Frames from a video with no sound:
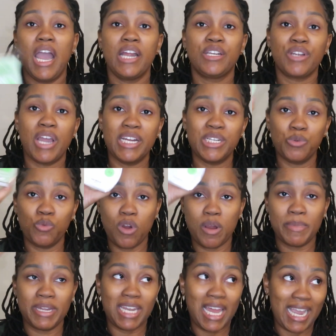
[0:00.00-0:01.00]
tried to
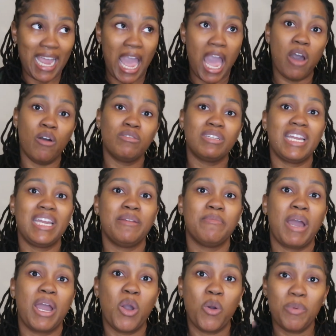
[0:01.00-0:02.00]
warm it like out in
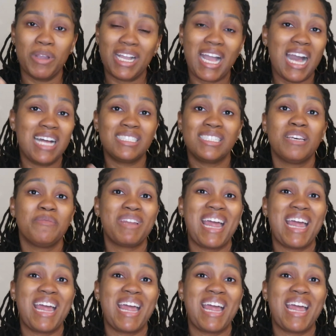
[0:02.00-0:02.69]
my open concept,